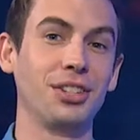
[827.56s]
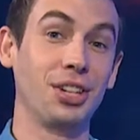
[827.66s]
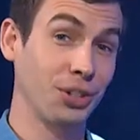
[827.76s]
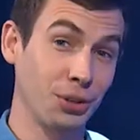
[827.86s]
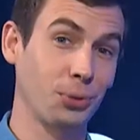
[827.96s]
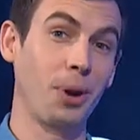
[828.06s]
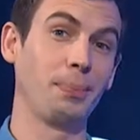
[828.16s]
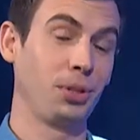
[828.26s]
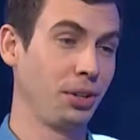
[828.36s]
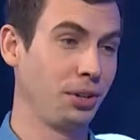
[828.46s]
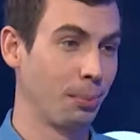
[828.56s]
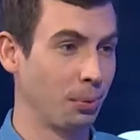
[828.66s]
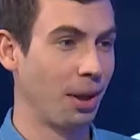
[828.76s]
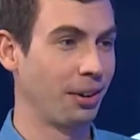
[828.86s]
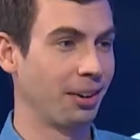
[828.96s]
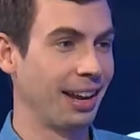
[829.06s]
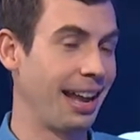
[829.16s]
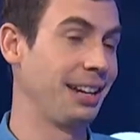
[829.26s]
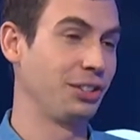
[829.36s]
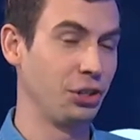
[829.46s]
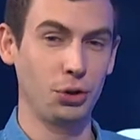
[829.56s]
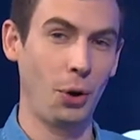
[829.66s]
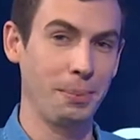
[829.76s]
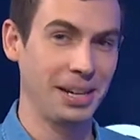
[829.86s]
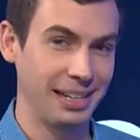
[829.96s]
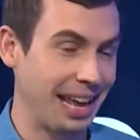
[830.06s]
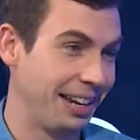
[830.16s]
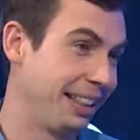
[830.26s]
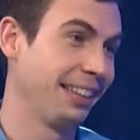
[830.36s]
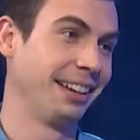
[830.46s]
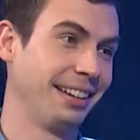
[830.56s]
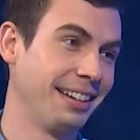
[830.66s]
to disrupt your brother and his what? enjoyment in anything.